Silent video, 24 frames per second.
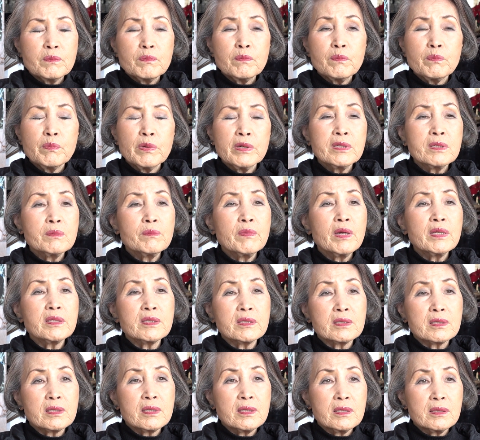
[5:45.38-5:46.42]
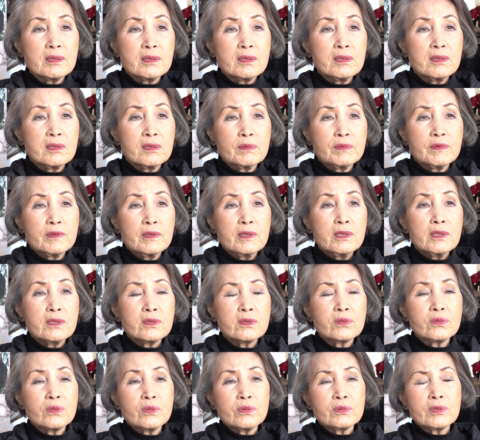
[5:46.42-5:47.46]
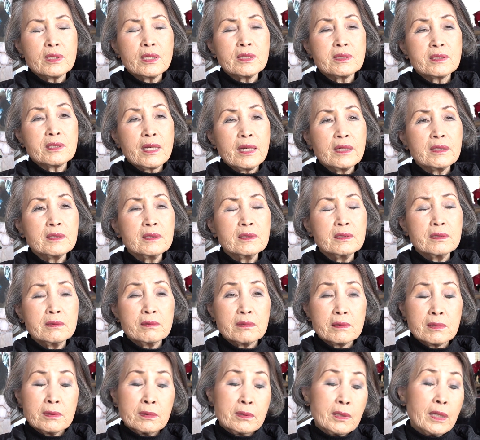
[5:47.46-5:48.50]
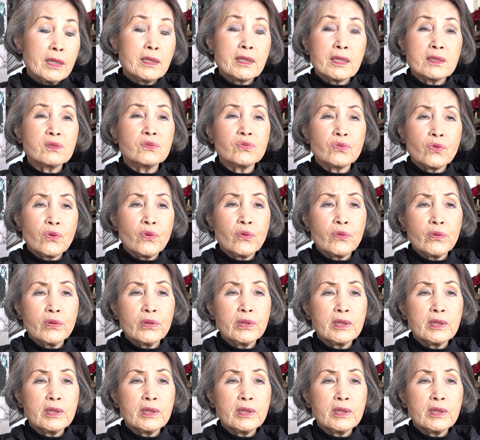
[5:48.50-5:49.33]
very meditative. So that's I got drawn